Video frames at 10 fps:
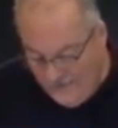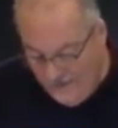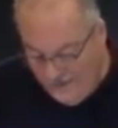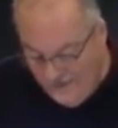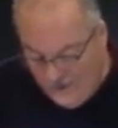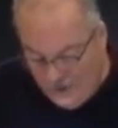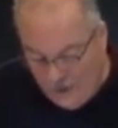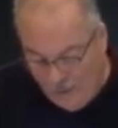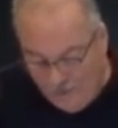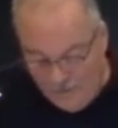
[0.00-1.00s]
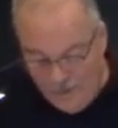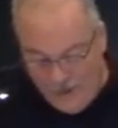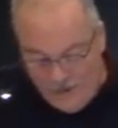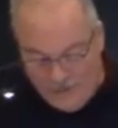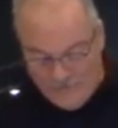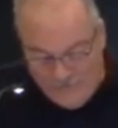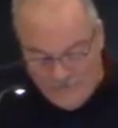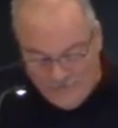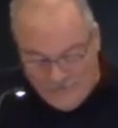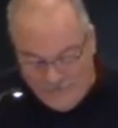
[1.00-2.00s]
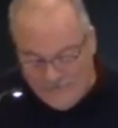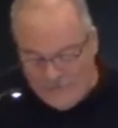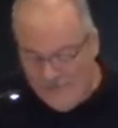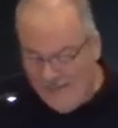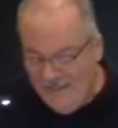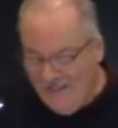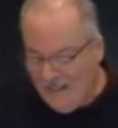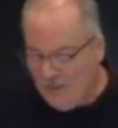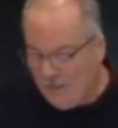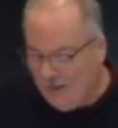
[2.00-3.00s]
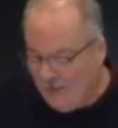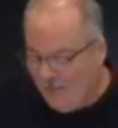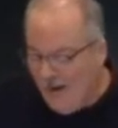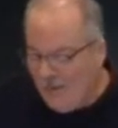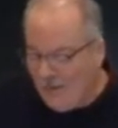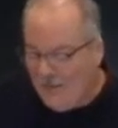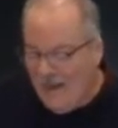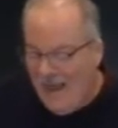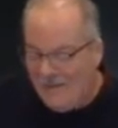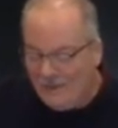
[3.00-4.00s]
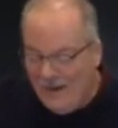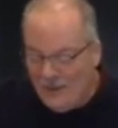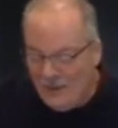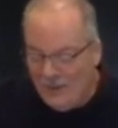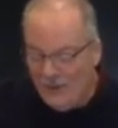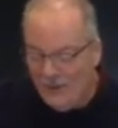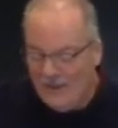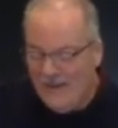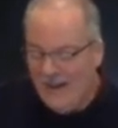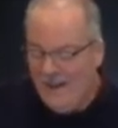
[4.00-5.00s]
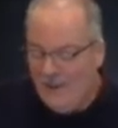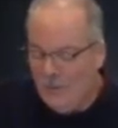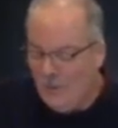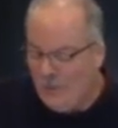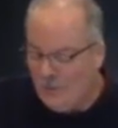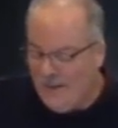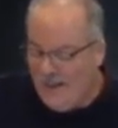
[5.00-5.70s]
let us go from here." Let's pray. Father, we have read your word. Now let your word read